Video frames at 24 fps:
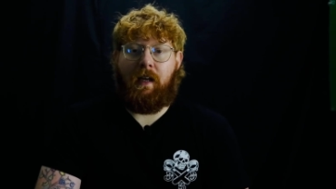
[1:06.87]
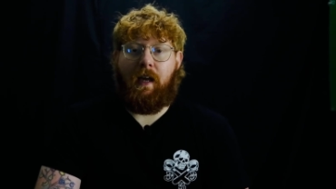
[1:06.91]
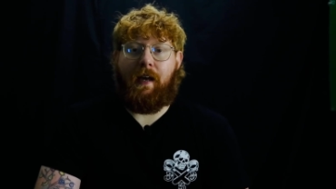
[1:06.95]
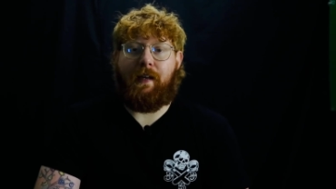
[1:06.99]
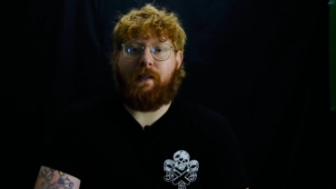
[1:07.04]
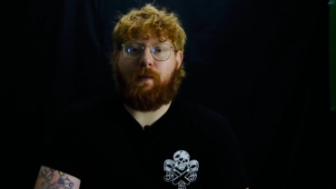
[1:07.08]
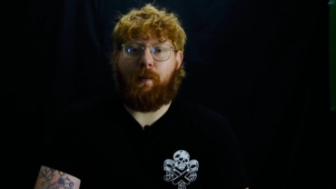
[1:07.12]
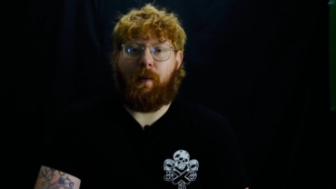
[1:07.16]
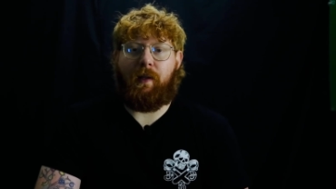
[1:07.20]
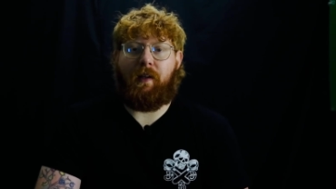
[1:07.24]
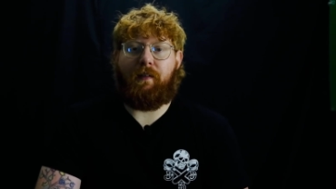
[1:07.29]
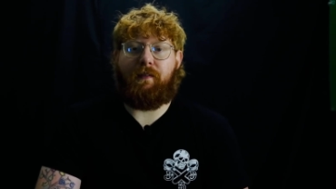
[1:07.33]

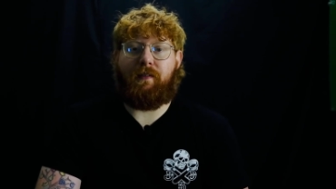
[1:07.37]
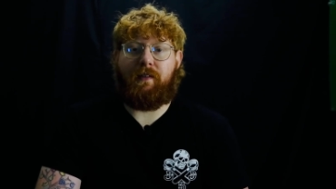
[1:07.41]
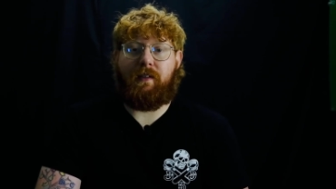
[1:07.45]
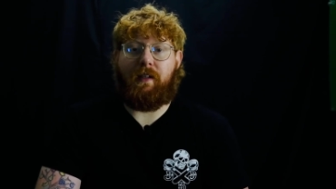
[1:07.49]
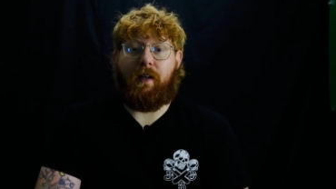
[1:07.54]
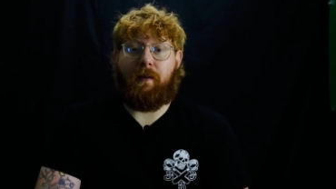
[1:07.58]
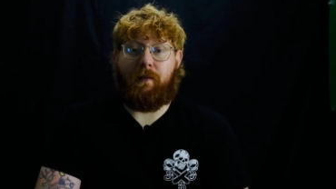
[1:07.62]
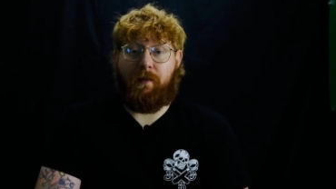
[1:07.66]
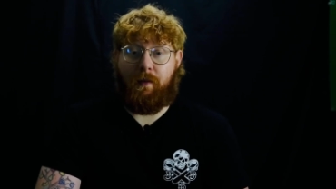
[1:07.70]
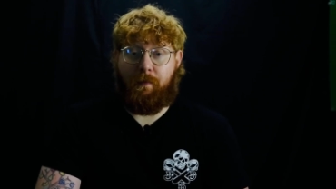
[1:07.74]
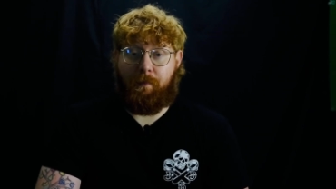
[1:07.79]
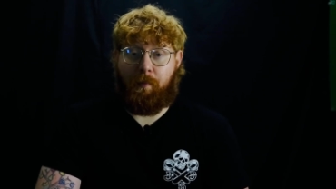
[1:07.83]
as well as,
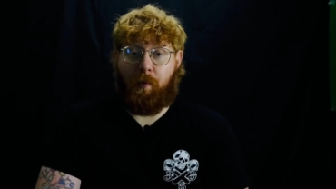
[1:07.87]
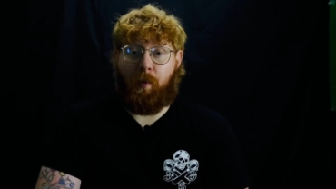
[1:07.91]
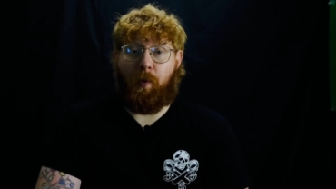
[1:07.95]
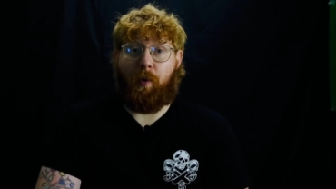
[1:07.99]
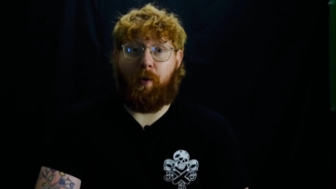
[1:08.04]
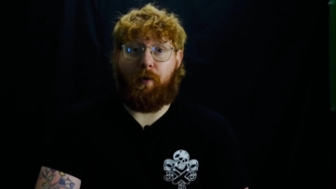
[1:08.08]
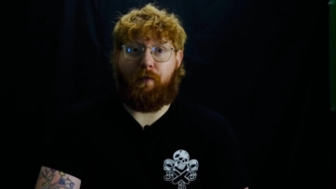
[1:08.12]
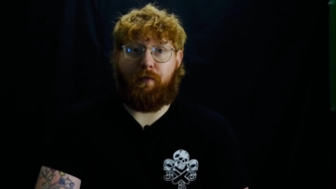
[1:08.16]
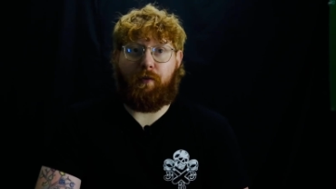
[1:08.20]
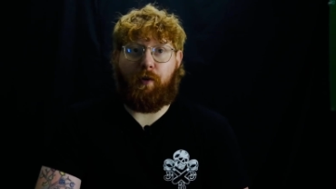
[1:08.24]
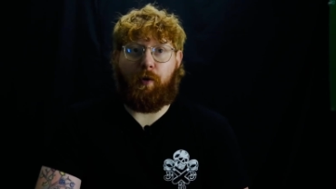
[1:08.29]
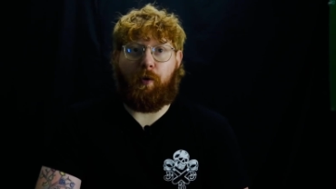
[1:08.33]
as a
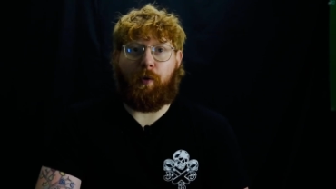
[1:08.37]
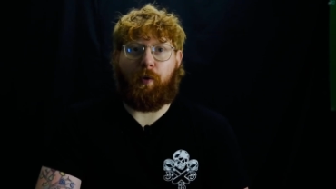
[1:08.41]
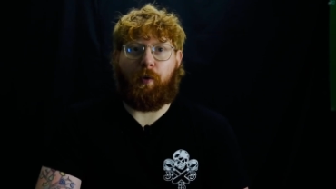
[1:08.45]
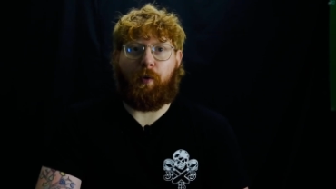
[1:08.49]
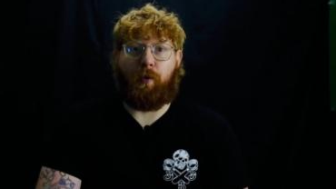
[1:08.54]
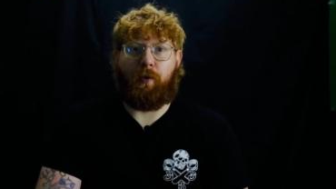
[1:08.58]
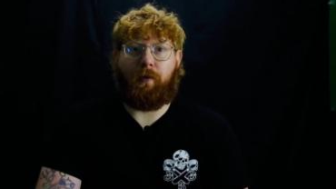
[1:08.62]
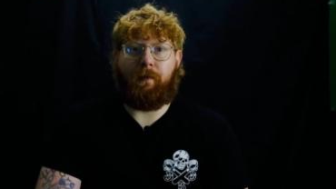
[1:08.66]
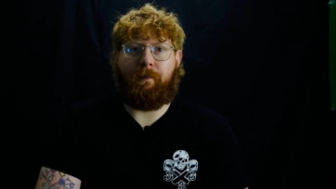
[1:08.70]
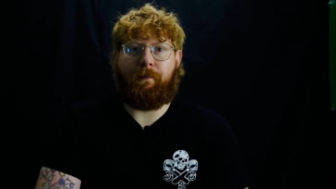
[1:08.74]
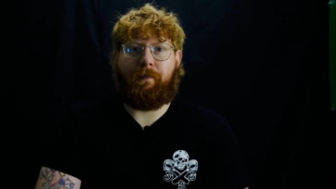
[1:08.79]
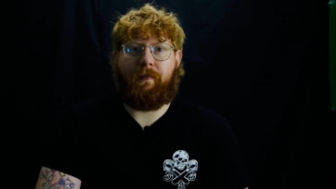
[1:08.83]
port of
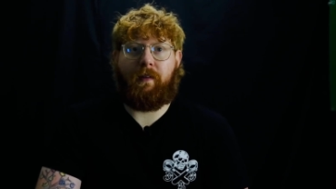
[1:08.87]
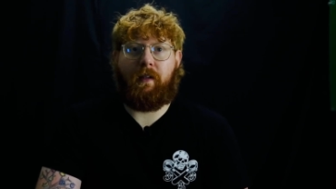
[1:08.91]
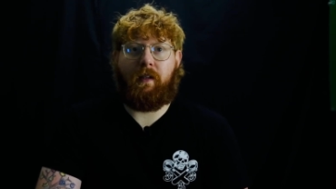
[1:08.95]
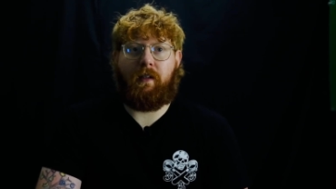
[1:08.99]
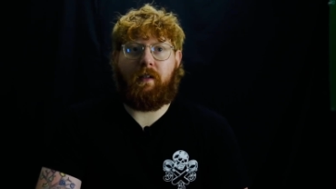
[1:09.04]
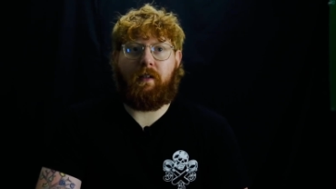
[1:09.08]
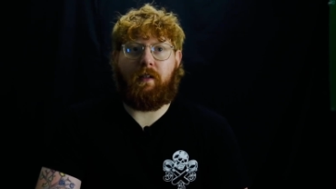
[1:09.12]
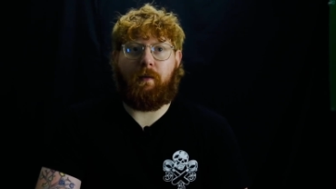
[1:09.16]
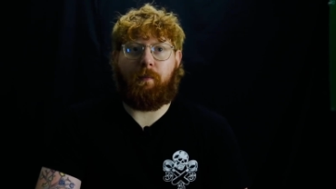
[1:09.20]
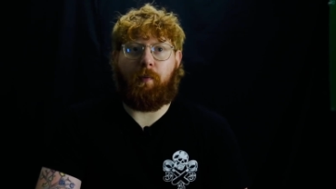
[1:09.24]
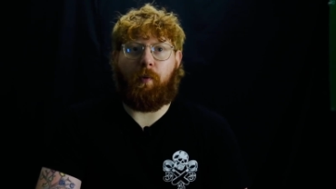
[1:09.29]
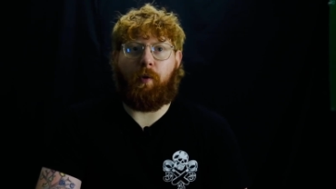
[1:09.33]
call
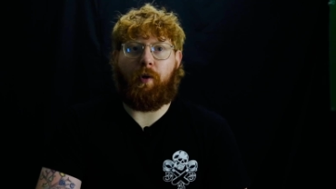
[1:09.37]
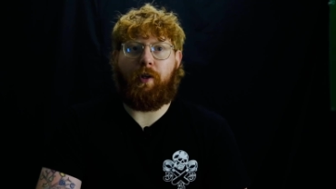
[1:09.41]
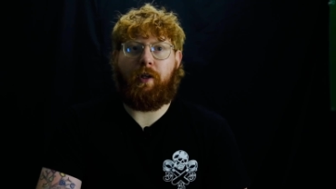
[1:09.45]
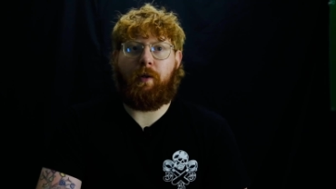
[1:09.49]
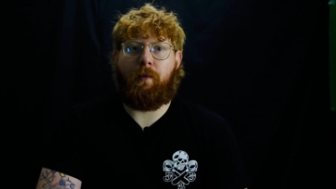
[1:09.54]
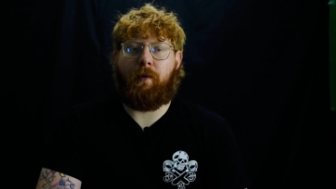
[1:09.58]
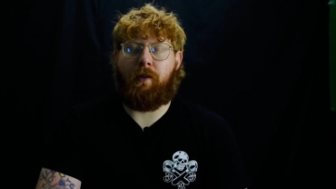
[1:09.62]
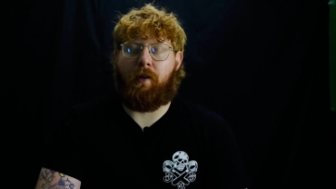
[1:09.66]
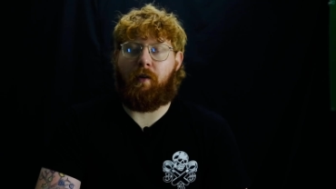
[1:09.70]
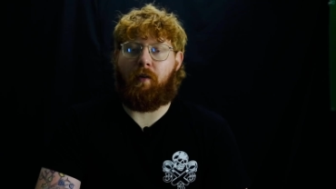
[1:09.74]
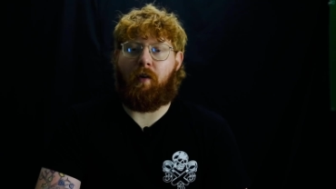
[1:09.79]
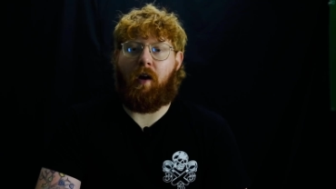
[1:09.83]
to point
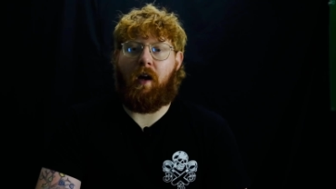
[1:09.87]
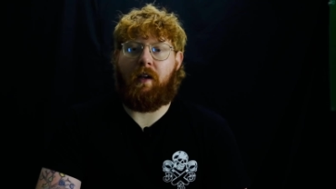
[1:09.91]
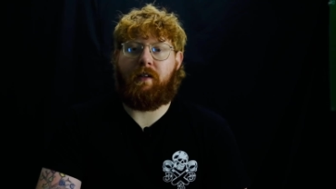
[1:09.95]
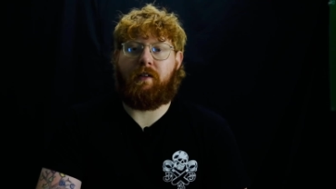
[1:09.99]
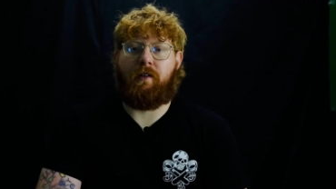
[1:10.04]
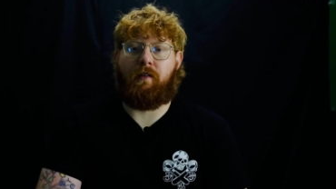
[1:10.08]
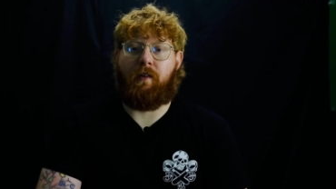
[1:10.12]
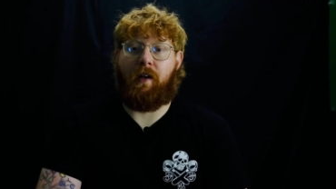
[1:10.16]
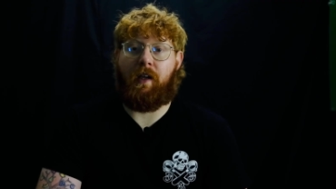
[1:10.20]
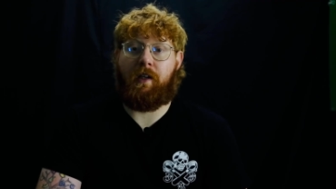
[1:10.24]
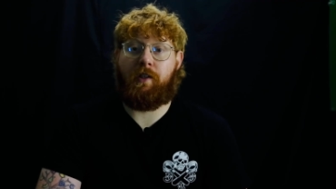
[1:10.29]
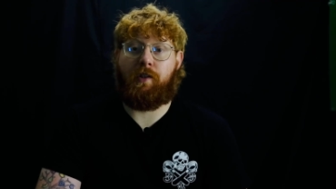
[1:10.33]
you in the right
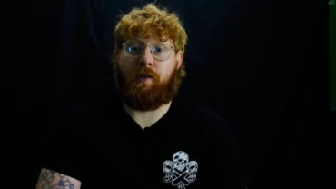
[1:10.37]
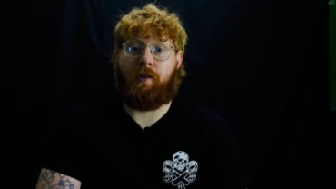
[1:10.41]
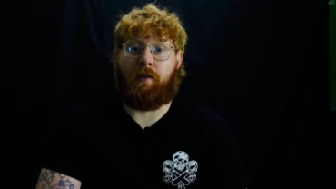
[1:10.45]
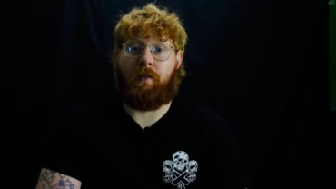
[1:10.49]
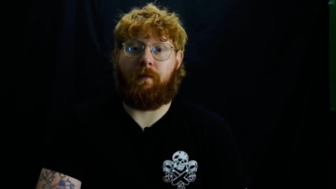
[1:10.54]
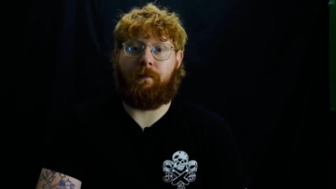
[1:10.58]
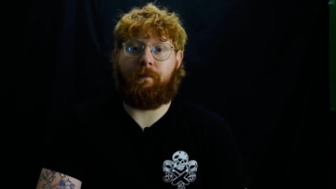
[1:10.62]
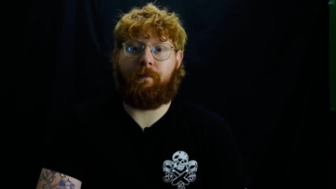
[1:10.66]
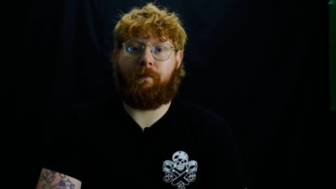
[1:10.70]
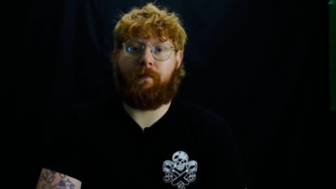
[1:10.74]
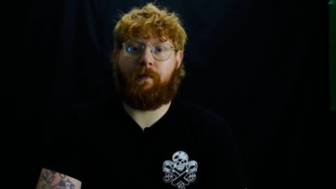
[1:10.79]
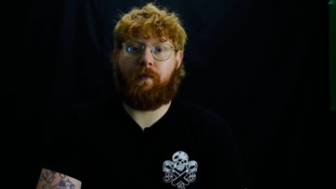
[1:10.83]

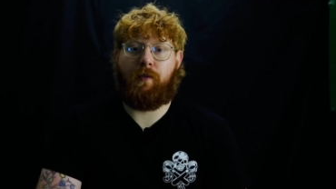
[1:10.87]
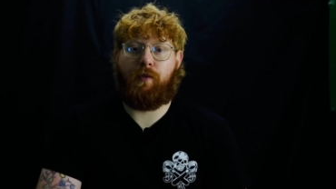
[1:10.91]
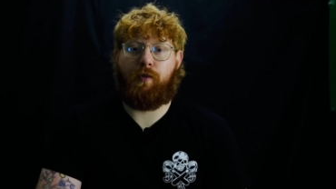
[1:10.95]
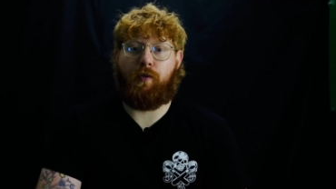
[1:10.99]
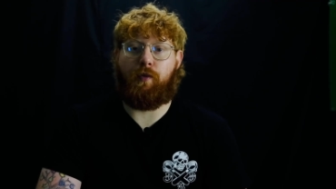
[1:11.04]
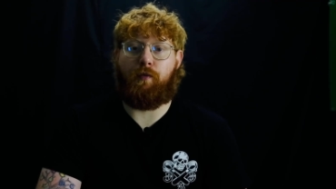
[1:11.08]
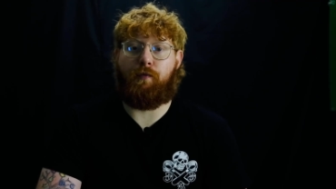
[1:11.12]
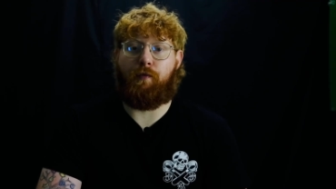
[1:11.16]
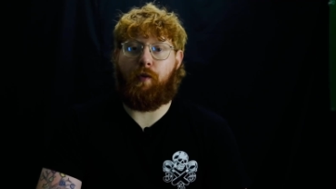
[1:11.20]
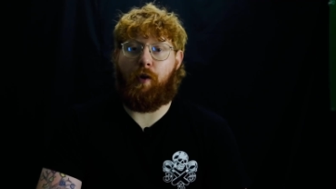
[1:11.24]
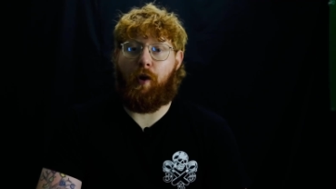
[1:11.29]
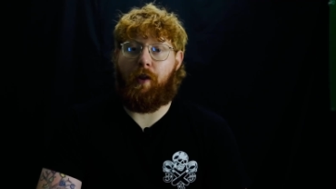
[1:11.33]
direction
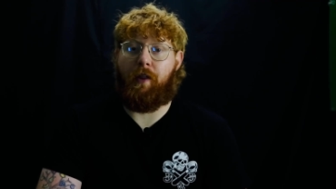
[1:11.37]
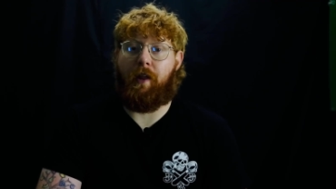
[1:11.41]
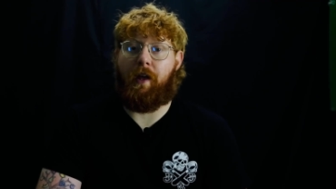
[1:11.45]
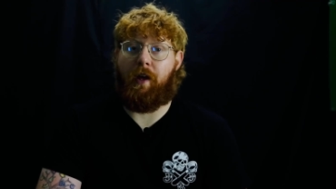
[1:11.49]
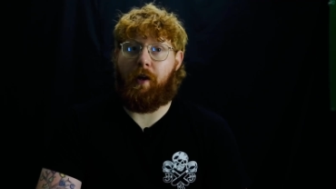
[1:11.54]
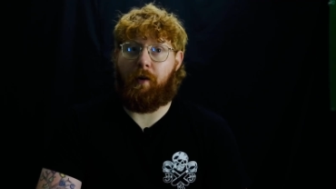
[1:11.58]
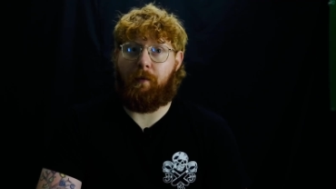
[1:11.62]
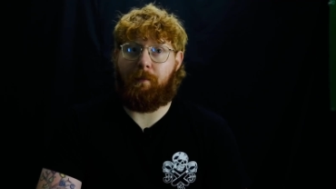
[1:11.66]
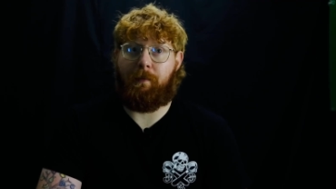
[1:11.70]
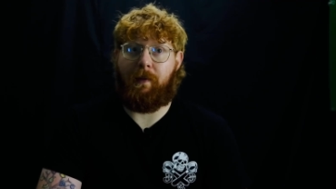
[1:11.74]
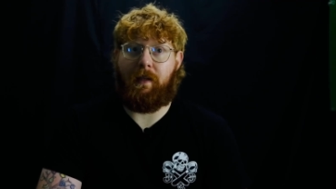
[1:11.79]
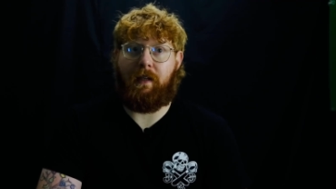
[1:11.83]
should further
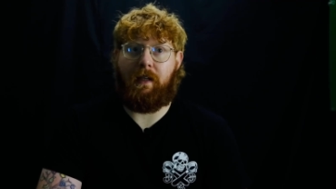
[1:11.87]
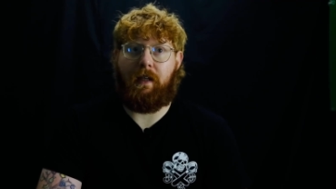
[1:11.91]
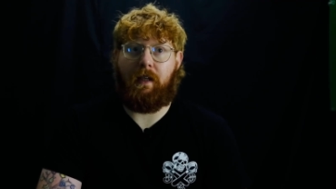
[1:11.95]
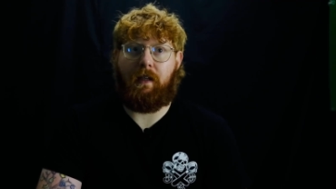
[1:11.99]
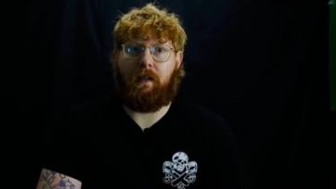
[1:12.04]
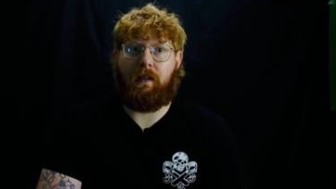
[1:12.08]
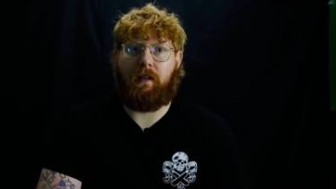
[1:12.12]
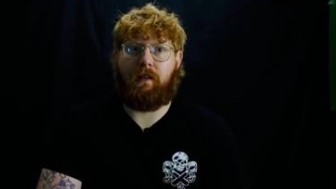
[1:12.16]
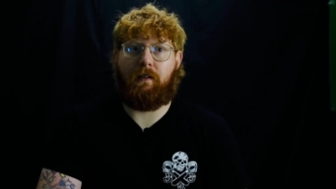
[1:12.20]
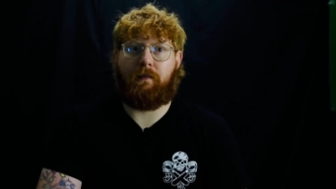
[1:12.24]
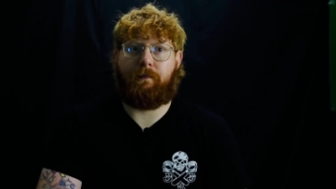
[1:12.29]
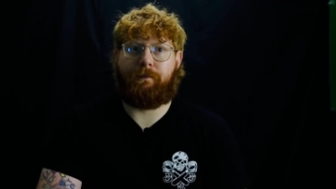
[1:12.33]
help be
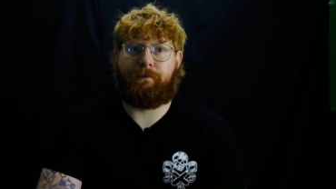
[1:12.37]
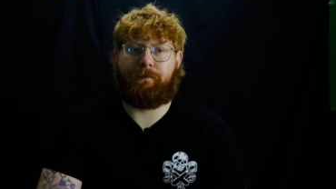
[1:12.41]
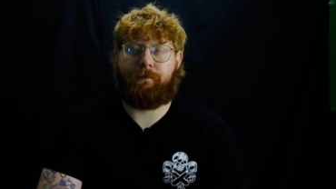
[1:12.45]
needed.